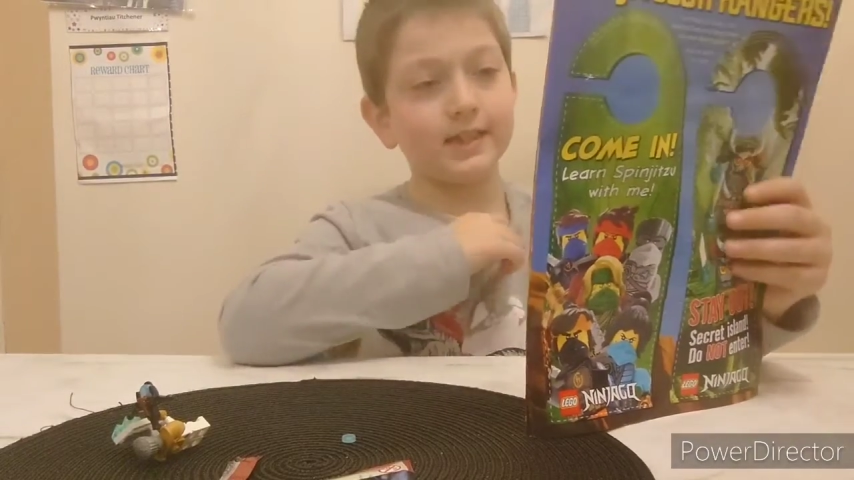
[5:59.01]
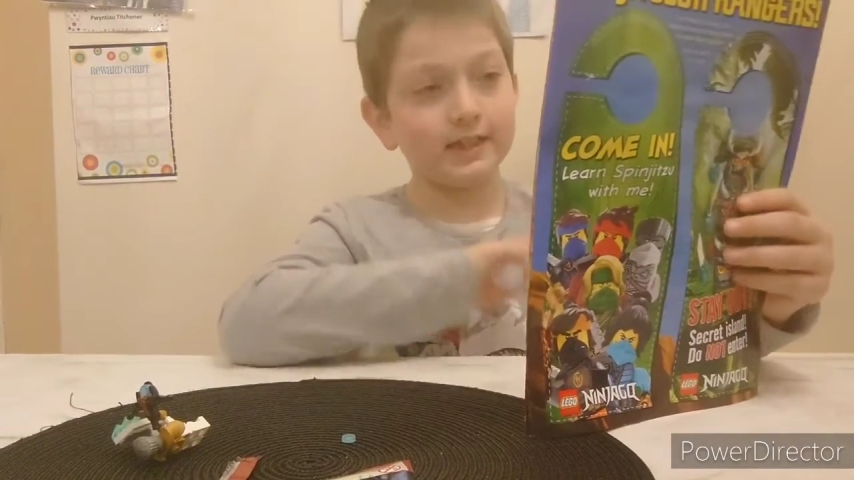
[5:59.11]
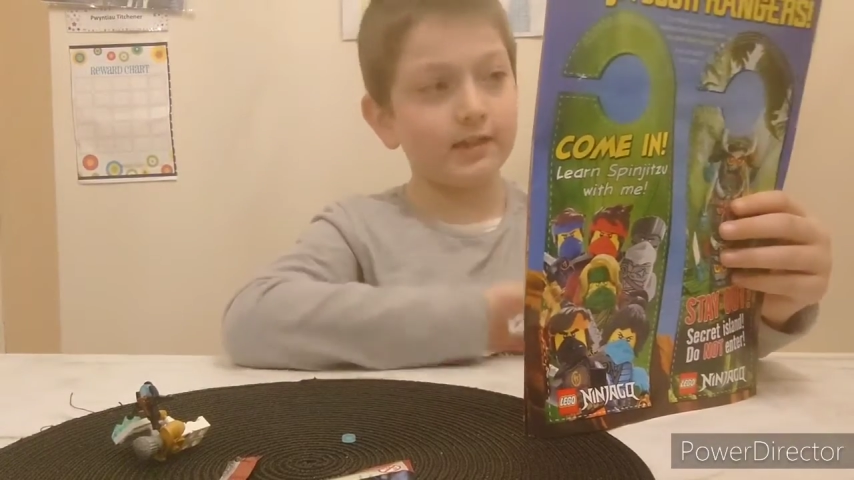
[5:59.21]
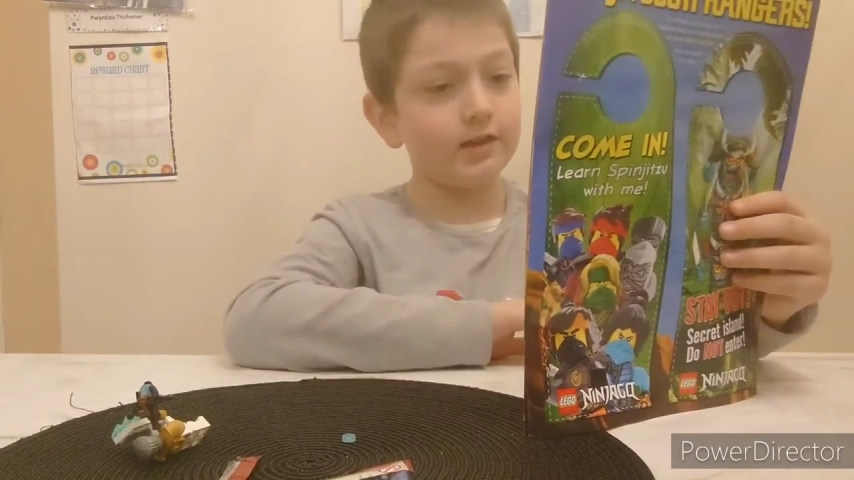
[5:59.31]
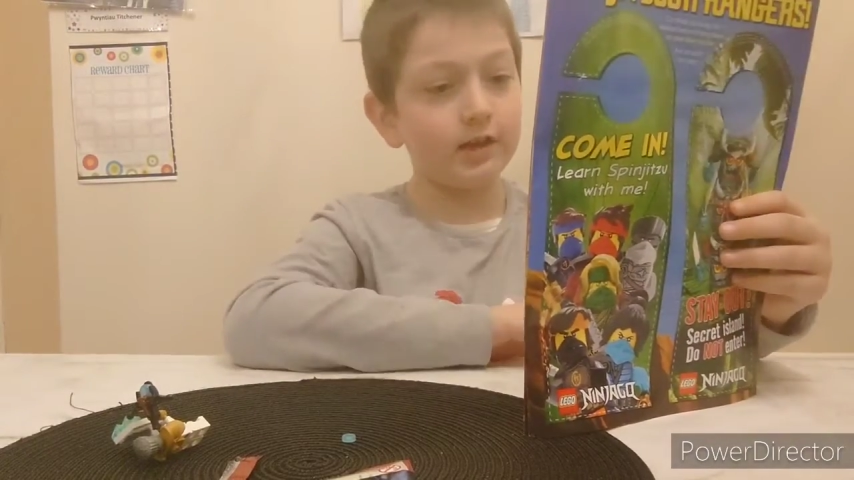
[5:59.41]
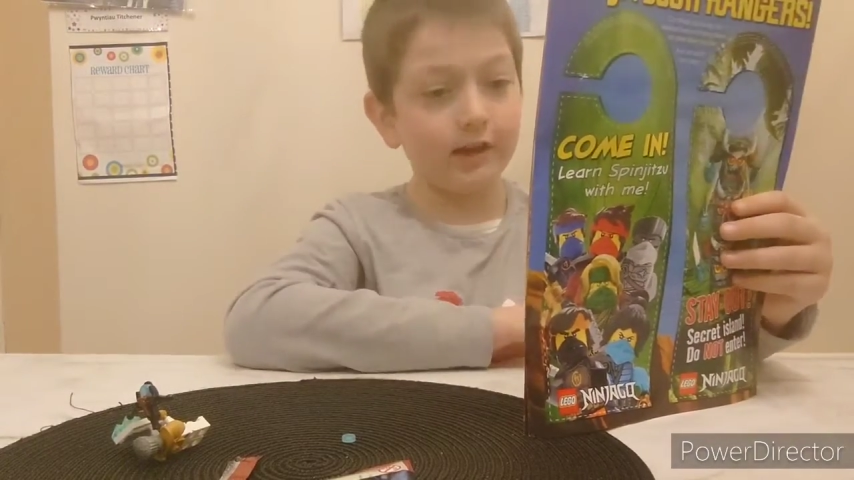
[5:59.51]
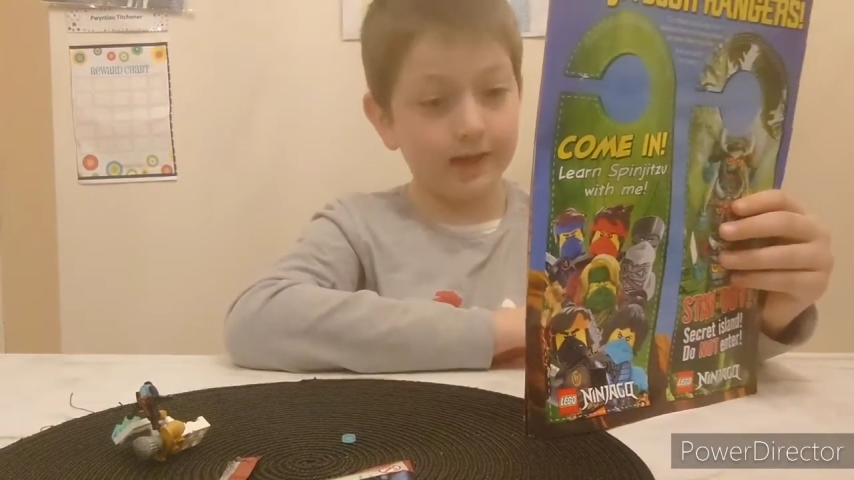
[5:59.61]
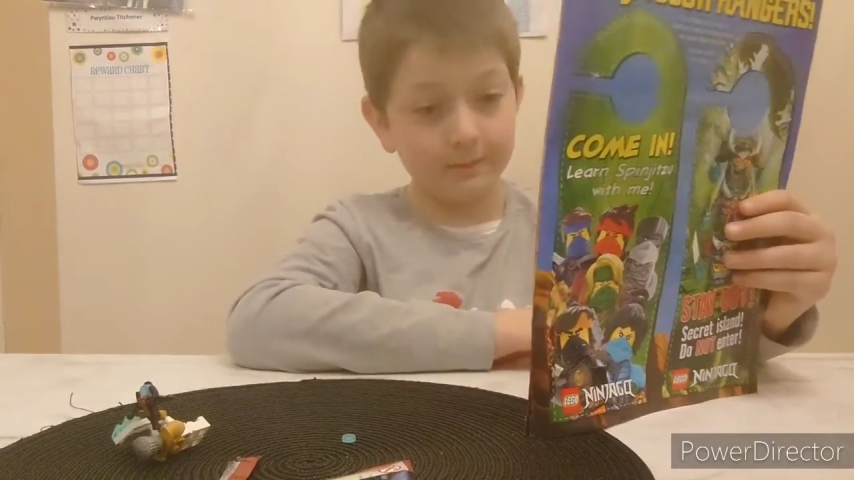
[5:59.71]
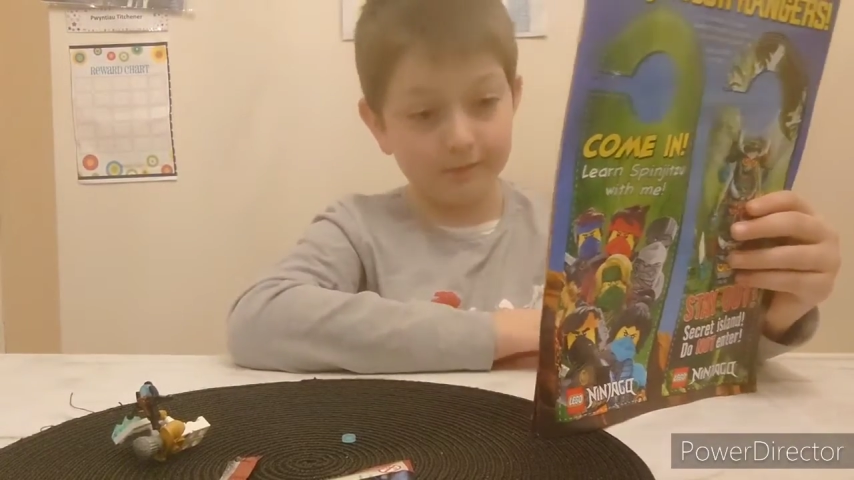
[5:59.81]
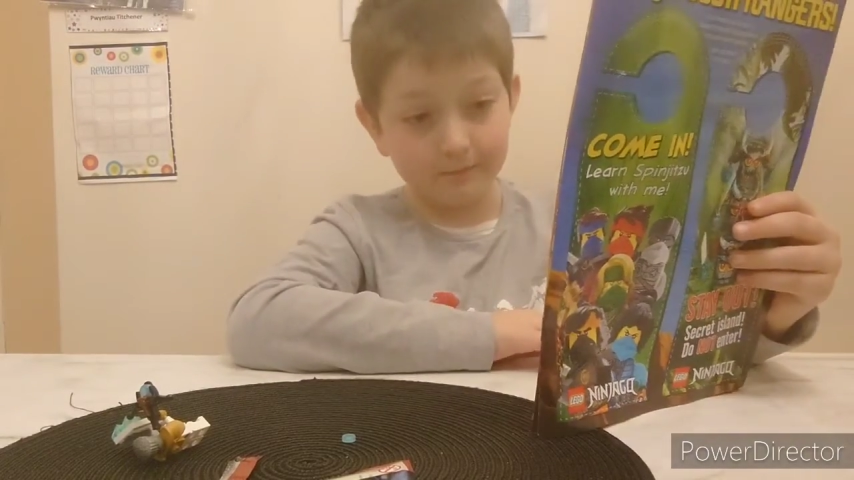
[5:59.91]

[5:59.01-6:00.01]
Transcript: season type.